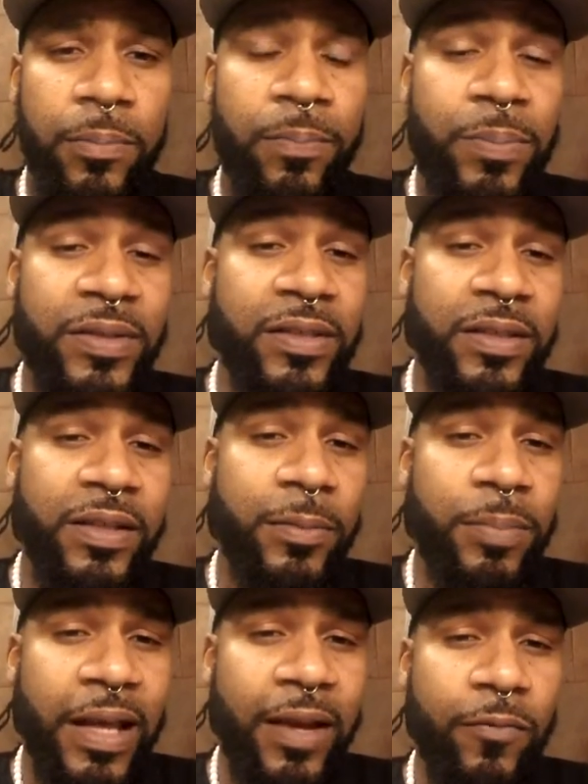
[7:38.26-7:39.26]
particularly
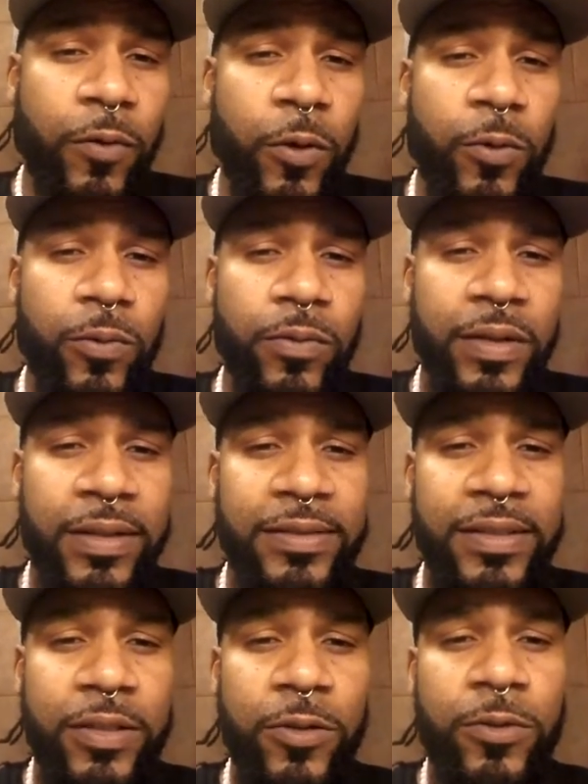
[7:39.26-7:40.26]
Black folk,
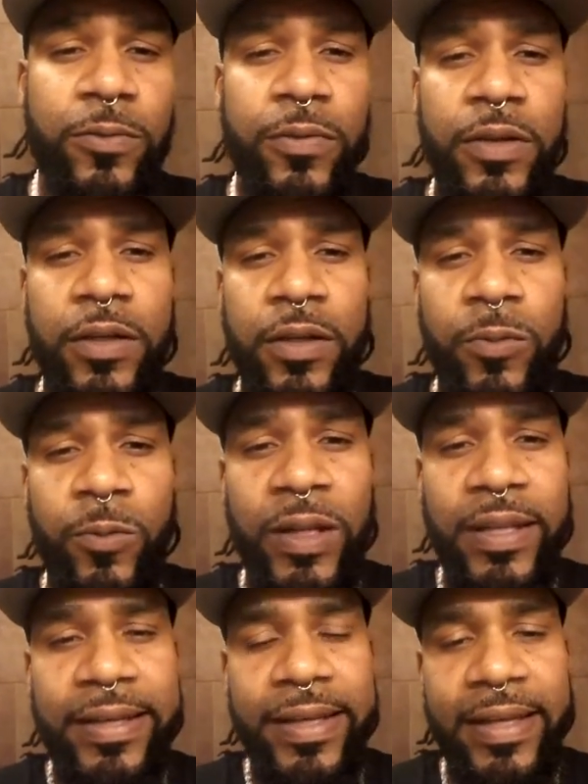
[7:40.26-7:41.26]
Latino,
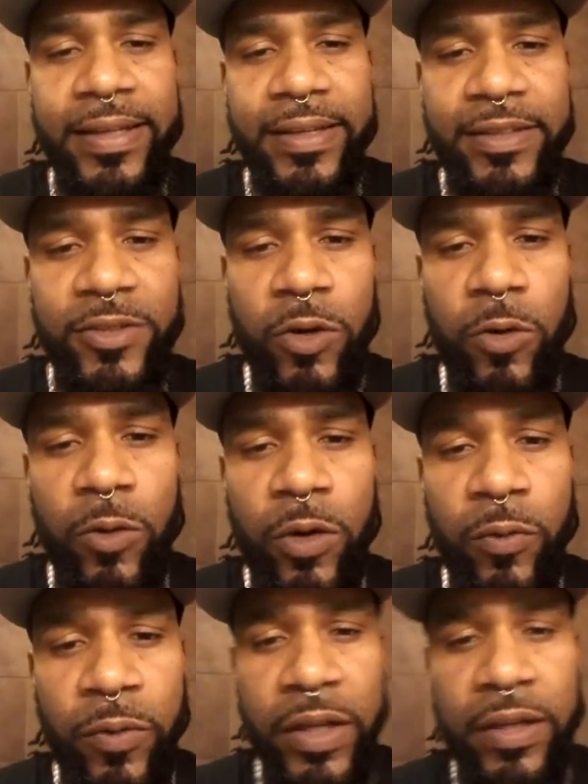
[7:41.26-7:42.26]
really in this whole
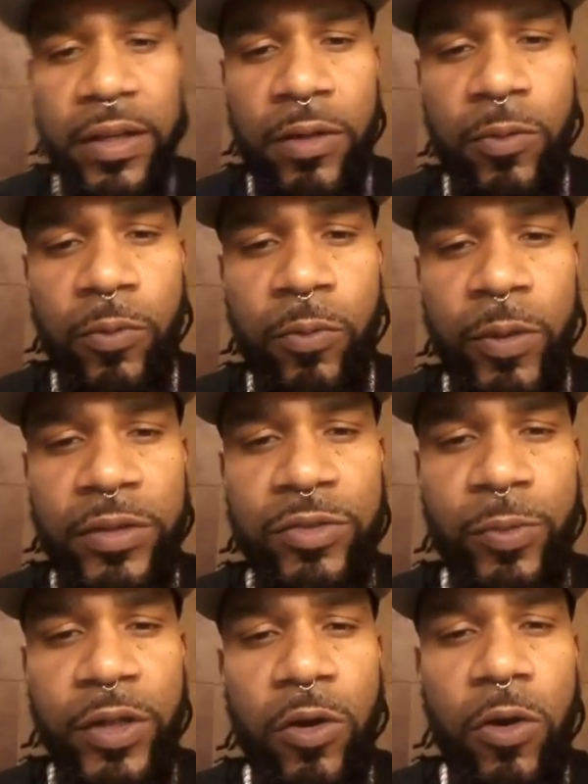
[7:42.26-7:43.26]
arena, which
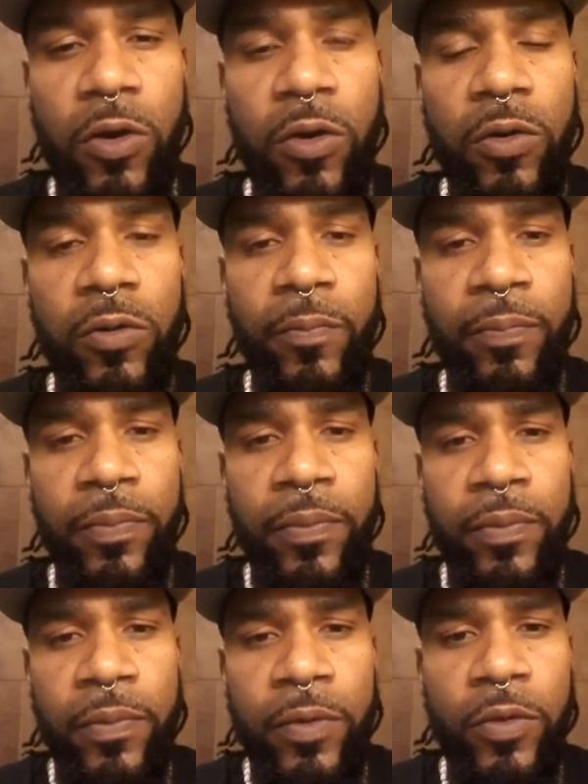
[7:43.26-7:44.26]
we call,
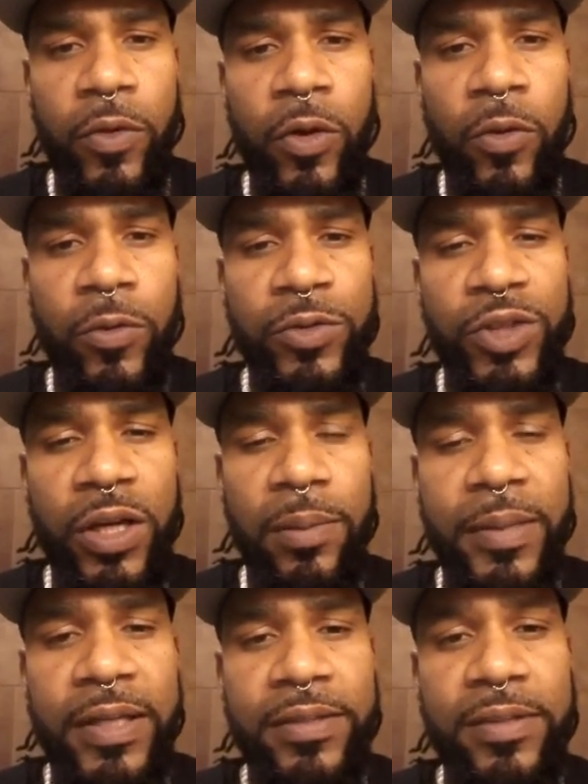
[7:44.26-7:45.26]

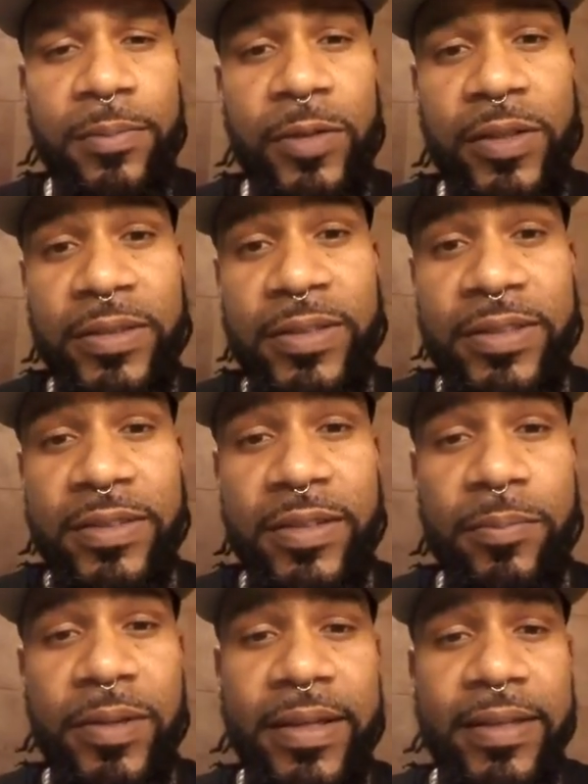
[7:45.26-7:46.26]
shamanism or the teaching
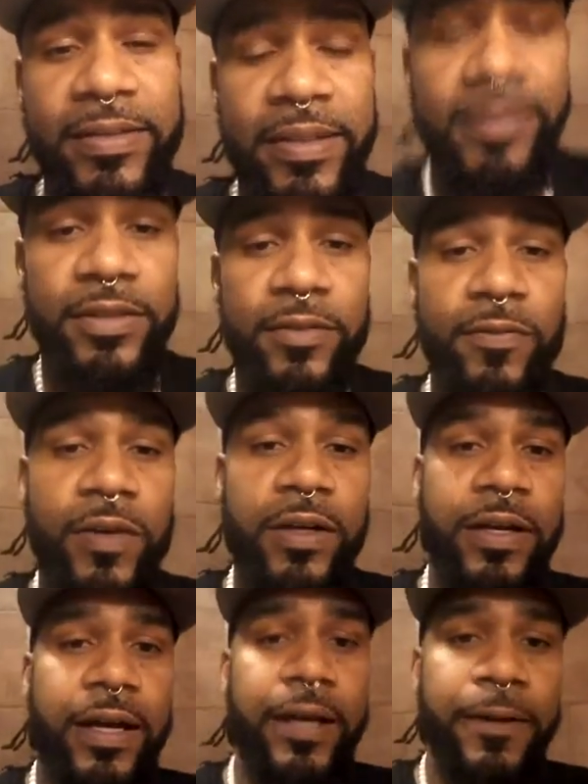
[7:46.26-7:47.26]
plant, teaching
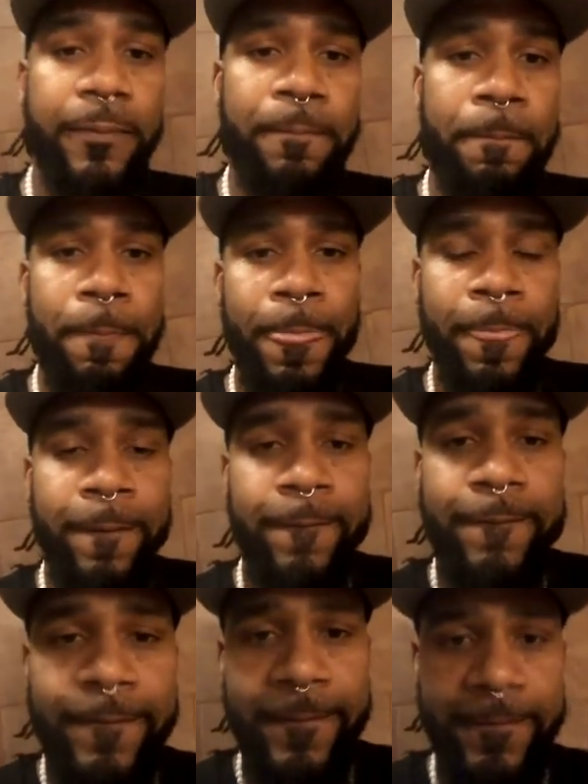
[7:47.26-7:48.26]
fungi?
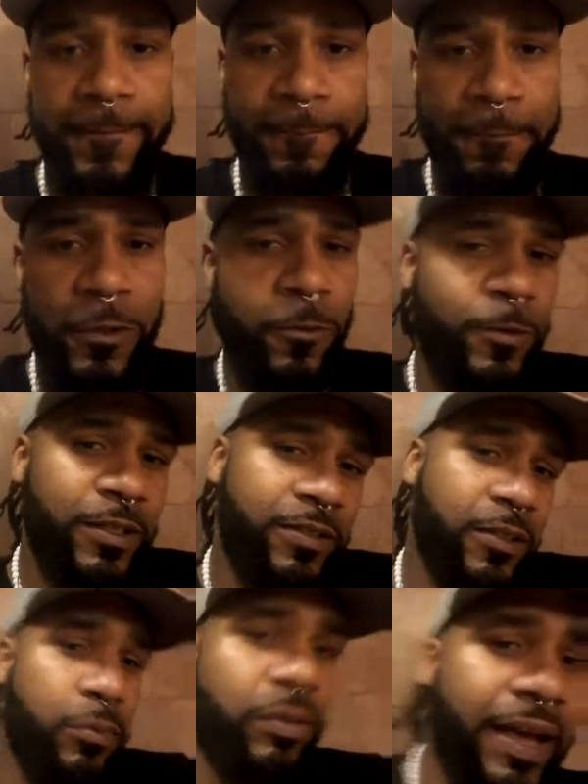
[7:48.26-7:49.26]
You don't really
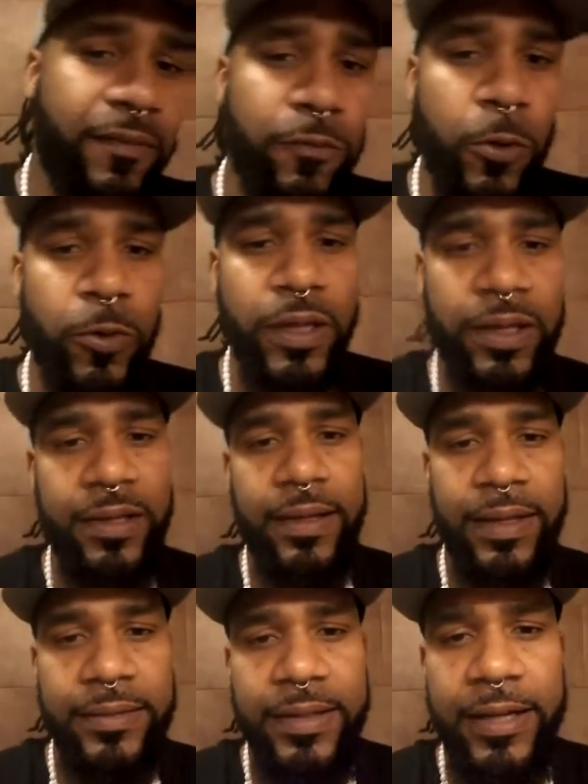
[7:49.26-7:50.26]
see Black folk in it
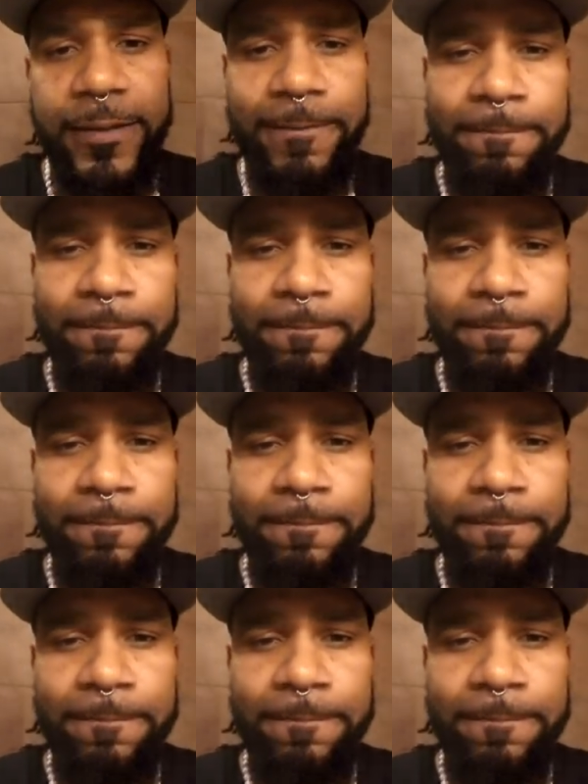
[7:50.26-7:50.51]
like that,